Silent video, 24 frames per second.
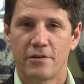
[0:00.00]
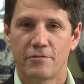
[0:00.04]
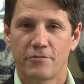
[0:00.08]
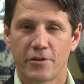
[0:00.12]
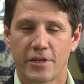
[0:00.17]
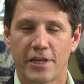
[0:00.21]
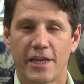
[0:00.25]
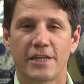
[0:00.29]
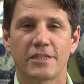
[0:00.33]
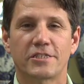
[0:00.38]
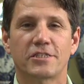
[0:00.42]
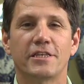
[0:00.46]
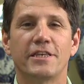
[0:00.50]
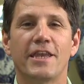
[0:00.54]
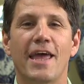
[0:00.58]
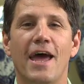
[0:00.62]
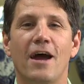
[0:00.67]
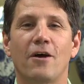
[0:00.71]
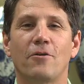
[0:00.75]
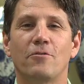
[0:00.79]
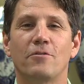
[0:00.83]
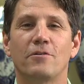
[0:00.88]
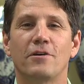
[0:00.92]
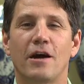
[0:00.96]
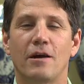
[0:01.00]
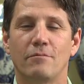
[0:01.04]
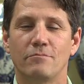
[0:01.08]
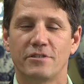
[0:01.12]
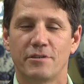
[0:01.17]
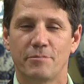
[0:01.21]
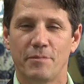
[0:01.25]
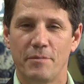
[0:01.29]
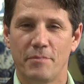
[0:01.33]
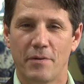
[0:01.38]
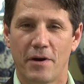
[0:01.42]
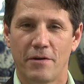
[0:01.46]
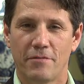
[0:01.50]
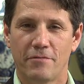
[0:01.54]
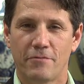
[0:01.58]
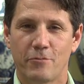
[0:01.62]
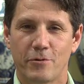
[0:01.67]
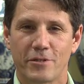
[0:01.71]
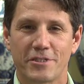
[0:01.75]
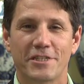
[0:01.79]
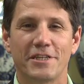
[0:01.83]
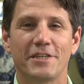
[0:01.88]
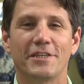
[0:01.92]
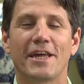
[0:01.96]
For Kingston Now, I'm Jimmy Buff.
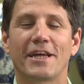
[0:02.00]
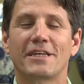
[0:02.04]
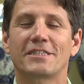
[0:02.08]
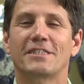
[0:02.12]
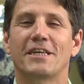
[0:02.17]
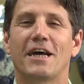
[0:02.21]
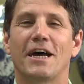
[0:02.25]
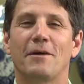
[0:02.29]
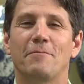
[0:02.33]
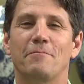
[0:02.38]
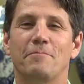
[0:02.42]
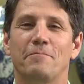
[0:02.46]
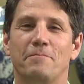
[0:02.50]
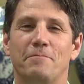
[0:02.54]
We'll see you next time.